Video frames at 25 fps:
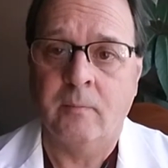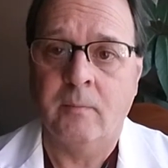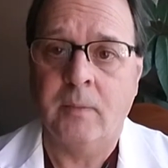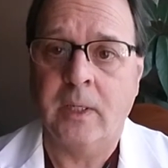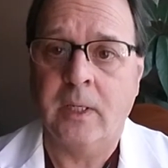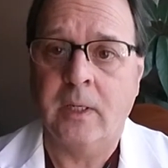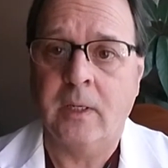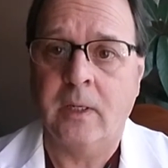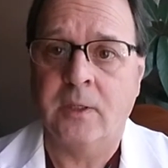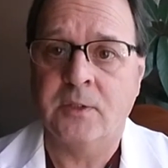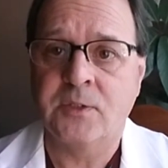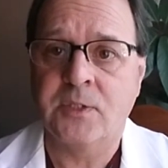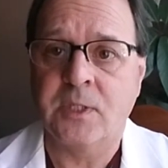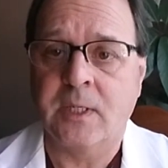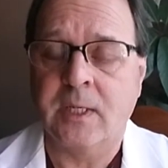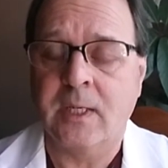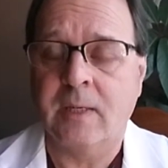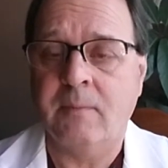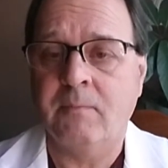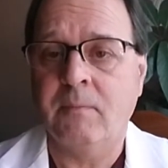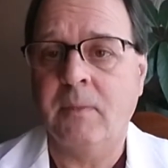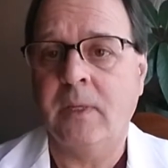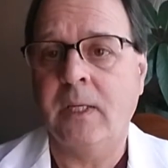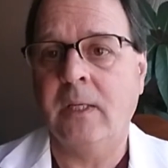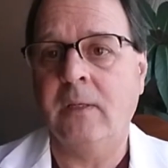because it
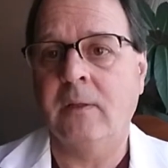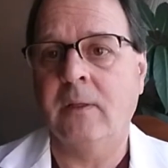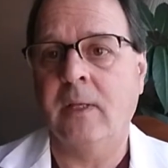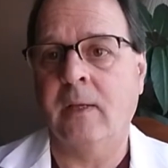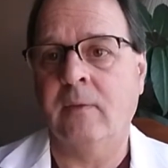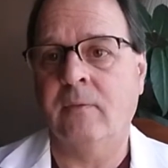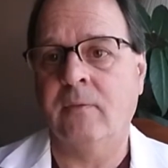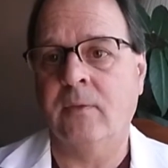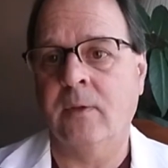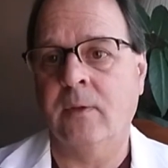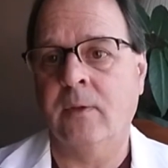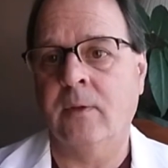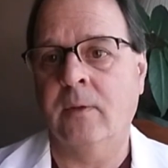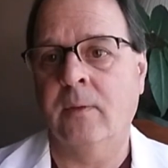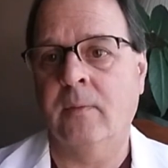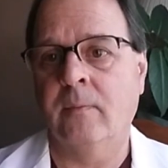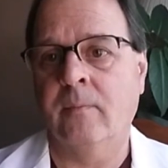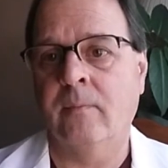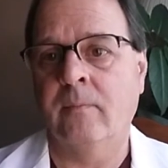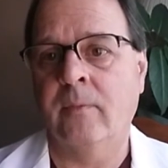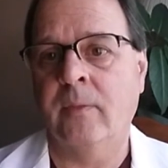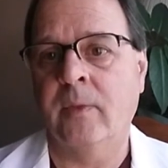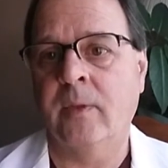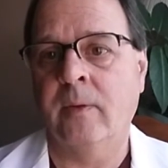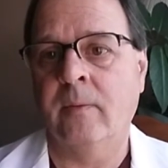can mean that
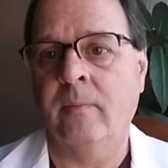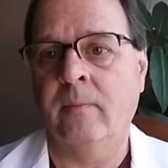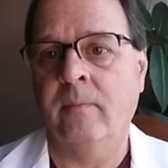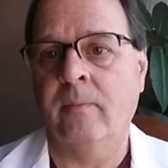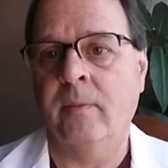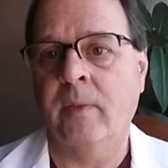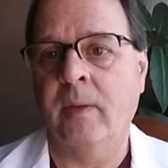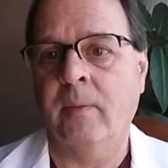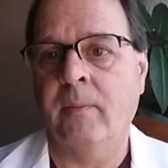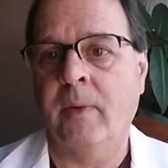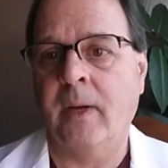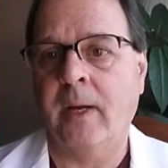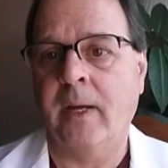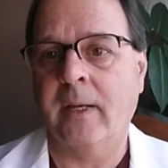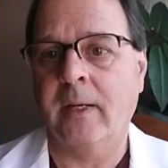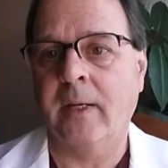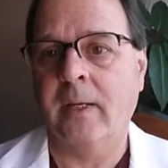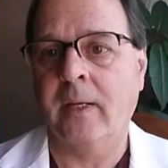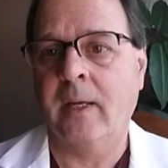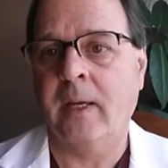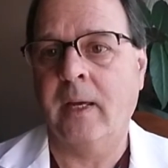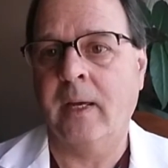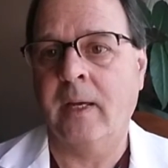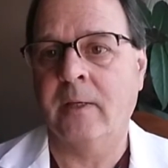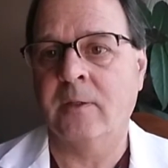the
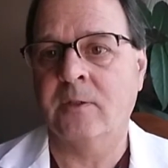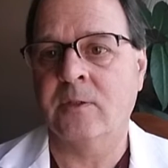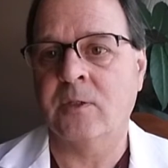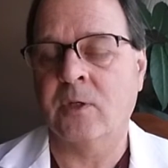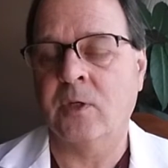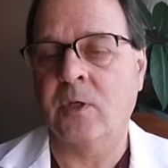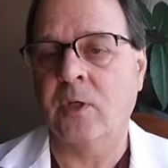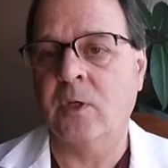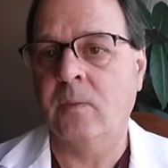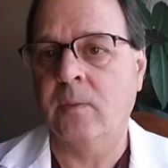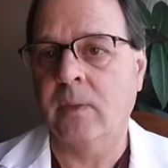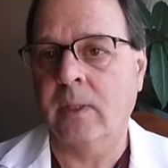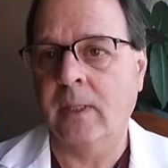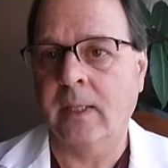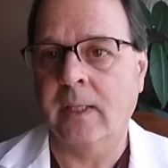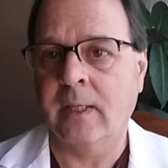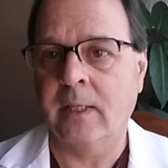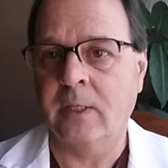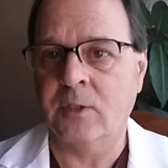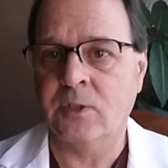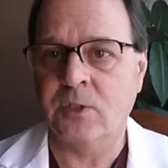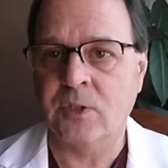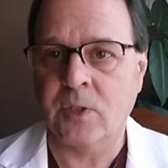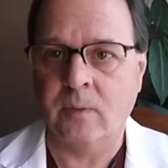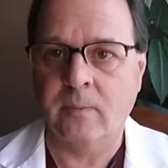body has
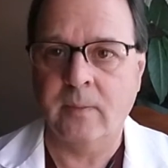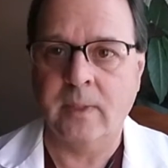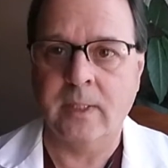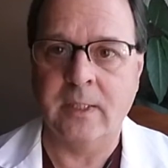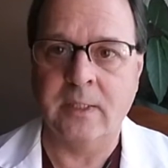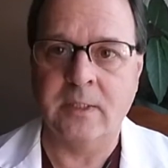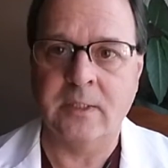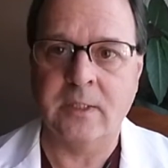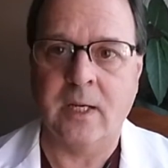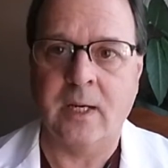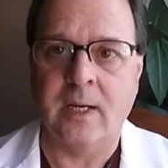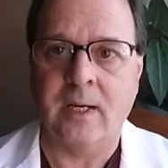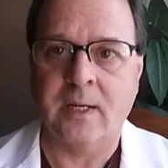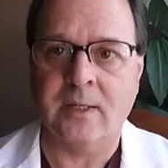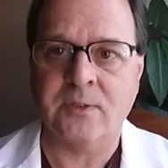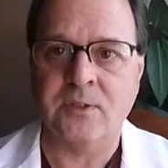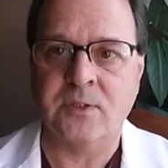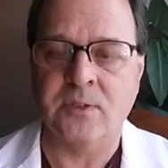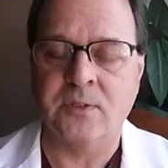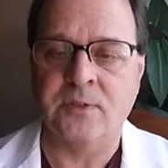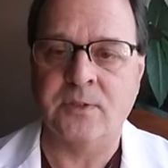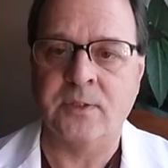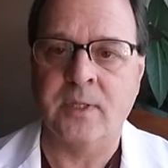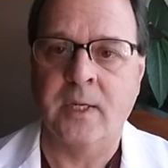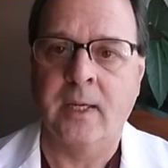accumulated so many
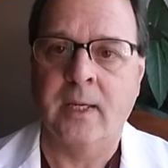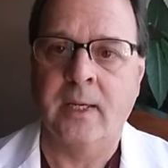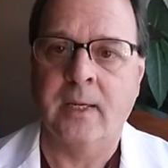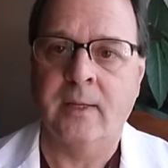toxins